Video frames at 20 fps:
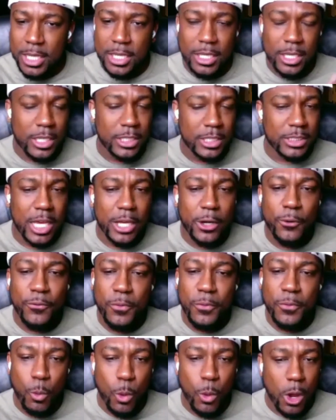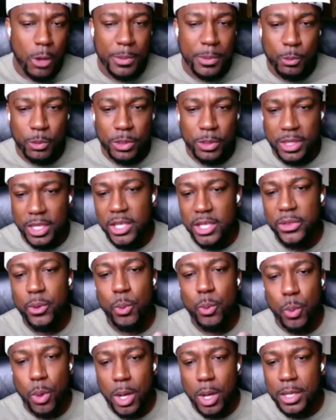It's not overwhelming with either
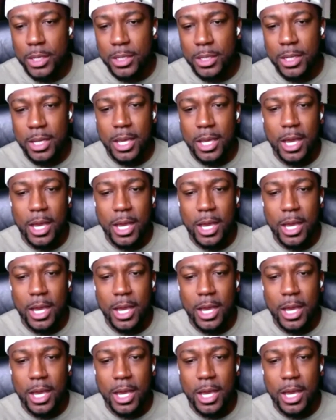one,